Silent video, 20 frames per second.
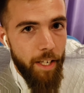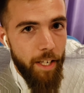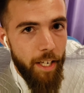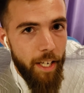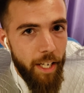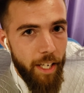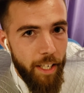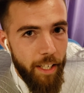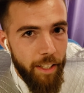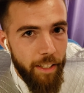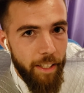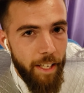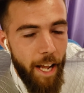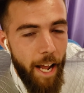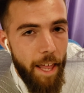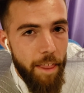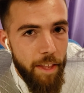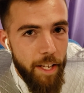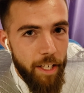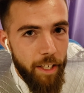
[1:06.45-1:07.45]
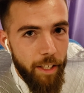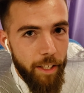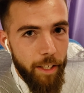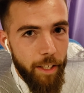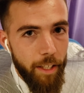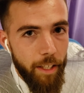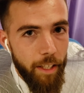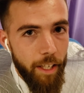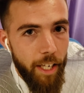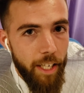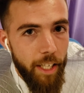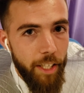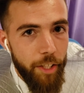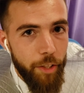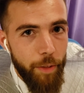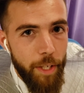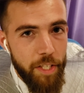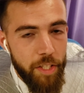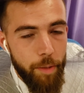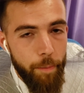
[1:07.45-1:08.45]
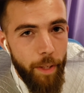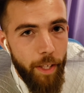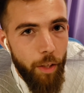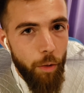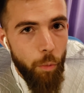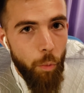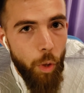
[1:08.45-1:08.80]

Yeah. And I think I underestimated